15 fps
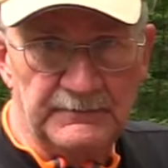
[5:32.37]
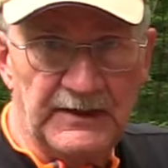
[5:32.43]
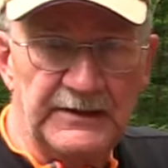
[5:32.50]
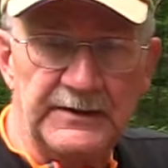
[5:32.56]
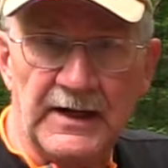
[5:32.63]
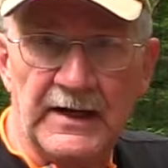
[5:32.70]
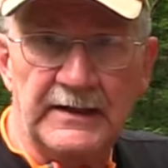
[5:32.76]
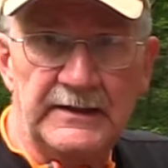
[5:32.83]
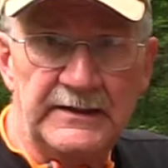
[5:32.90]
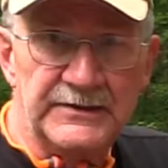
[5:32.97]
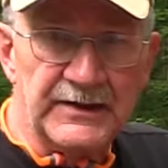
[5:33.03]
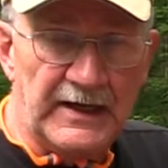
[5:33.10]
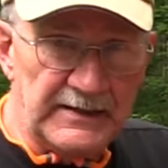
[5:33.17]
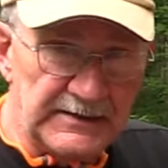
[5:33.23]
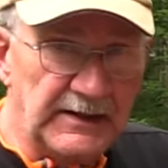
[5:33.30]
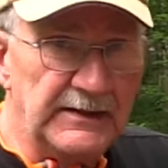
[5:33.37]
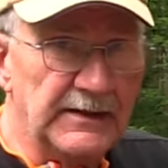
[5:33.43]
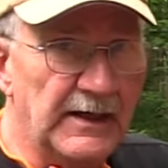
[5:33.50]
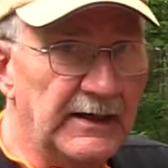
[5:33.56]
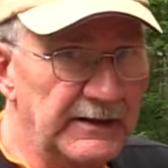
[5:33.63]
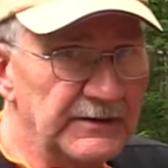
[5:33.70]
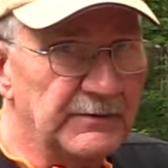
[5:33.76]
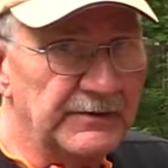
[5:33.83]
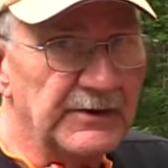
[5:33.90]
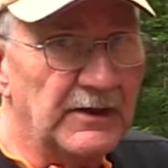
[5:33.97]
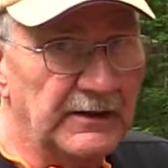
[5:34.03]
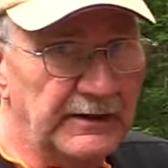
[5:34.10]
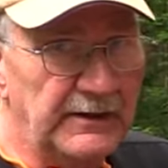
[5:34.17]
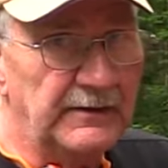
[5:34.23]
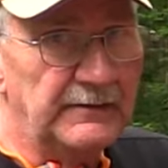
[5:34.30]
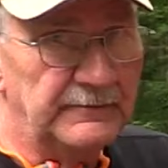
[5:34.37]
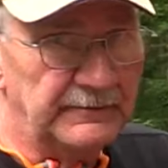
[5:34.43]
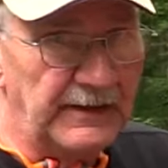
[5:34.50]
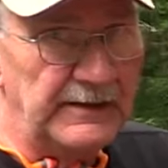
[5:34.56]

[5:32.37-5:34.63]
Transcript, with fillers: mid nineties, eighteen nineties, we're talking here,